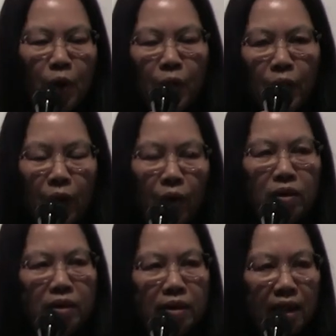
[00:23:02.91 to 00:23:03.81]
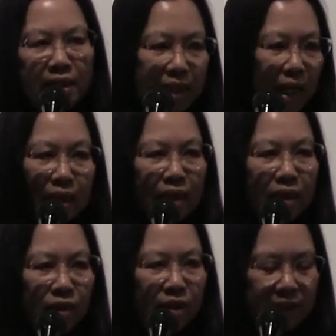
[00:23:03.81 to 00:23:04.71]
were
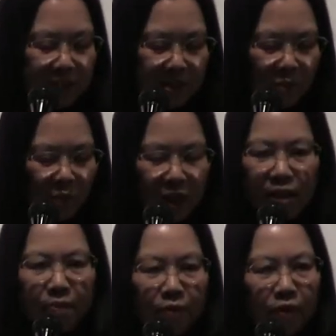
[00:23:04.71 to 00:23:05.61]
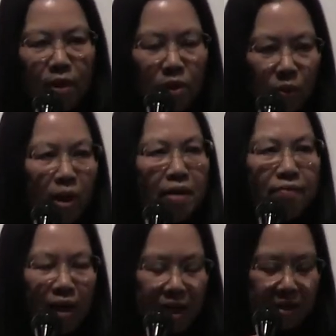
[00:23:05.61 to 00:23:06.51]
exactly on the same way,
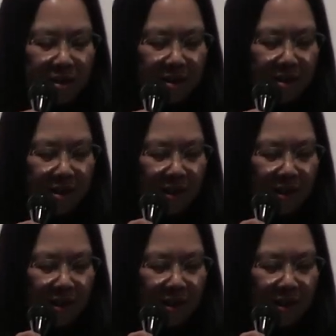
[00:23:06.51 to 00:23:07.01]
wavelength.